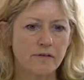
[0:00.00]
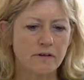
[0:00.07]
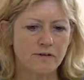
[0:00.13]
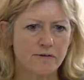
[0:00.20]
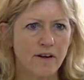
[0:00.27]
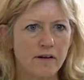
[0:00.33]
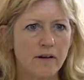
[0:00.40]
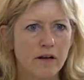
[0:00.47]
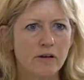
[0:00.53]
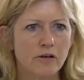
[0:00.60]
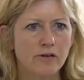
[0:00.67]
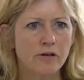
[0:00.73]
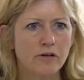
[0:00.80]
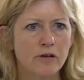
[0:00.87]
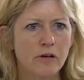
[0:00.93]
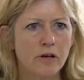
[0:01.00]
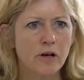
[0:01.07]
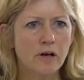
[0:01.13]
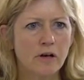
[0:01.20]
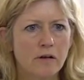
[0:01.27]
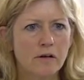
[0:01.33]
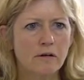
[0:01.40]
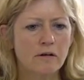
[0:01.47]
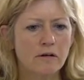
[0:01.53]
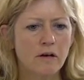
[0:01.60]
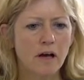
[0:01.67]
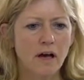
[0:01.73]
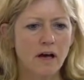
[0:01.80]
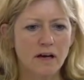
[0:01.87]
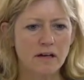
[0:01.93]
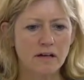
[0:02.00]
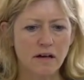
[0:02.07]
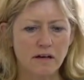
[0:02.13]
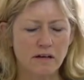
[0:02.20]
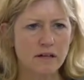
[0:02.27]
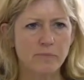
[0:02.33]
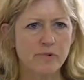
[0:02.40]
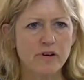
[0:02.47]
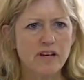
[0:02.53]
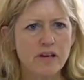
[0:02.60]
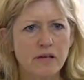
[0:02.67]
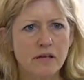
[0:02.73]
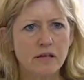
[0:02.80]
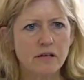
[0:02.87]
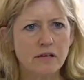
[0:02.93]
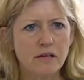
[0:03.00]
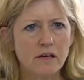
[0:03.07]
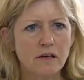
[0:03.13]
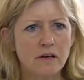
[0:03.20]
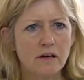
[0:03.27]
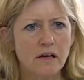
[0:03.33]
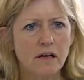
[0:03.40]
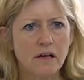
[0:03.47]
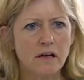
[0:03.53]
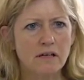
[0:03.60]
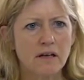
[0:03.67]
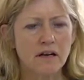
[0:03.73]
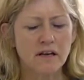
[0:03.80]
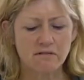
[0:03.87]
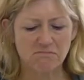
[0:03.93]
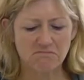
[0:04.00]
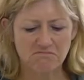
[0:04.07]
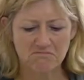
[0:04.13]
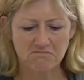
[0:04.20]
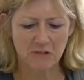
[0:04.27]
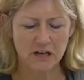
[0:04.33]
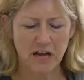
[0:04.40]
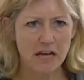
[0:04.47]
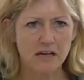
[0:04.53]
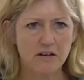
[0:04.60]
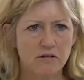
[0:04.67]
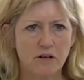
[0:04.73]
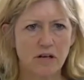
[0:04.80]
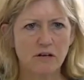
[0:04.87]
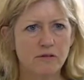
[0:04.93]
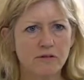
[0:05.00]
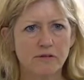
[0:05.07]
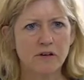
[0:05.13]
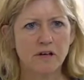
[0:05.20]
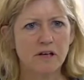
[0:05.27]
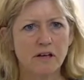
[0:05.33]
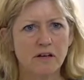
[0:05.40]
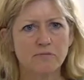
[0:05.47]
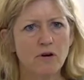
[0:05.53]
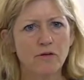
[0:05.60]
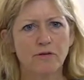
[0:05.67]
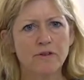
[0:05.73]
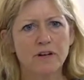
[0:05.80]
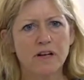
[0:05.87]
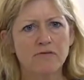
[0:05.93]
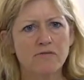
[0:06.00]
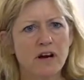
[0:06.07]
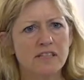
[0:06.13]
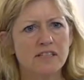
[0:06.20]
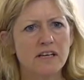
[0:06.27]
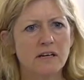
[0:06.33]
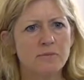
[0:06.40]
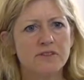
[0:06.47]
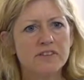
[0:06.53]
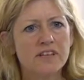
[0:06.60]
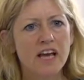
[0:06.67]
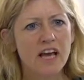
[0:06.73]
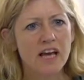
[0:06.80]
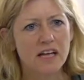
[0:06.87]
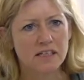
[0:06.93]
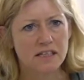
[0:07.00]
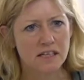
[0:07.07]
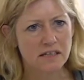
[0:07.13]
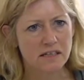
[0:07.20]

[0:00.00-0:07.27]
it's very urgent. I can hardly breathe. And I ache all over and I'm not feeling right. I'm scared.